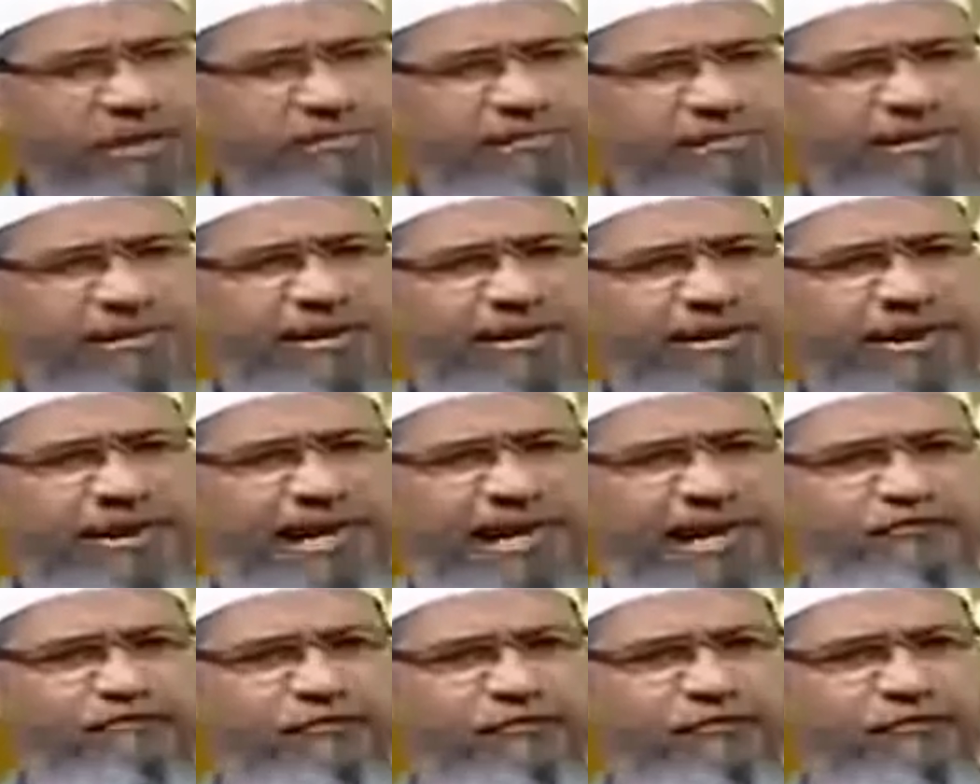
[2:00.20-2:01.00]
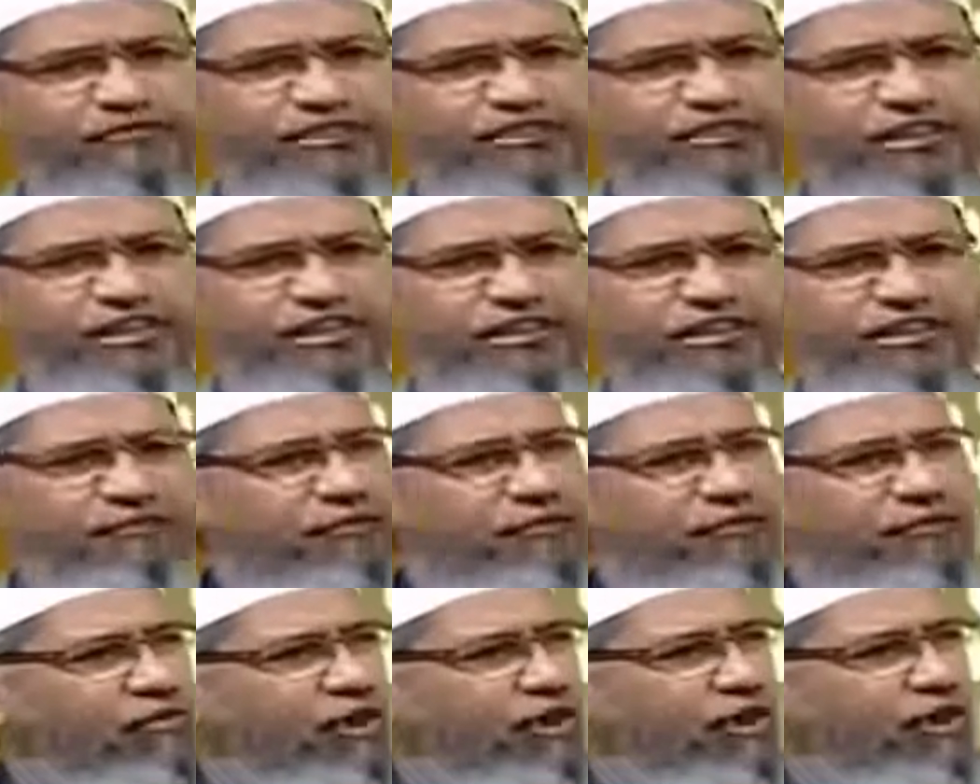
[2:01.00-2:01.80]
example, life was created
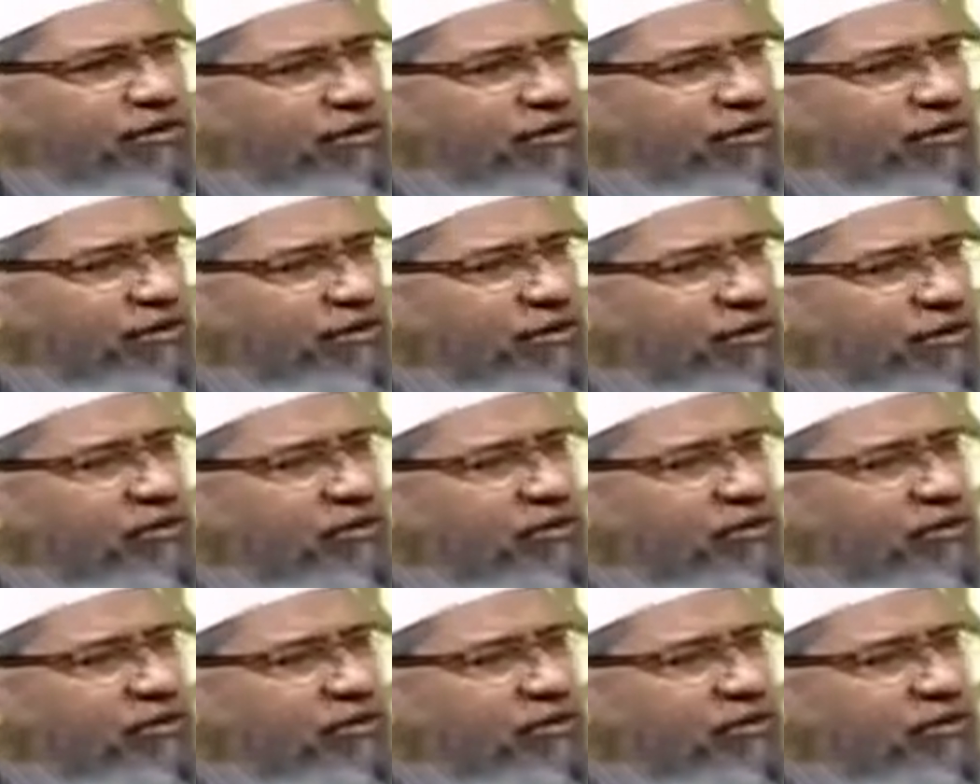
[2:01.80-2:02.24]
from water.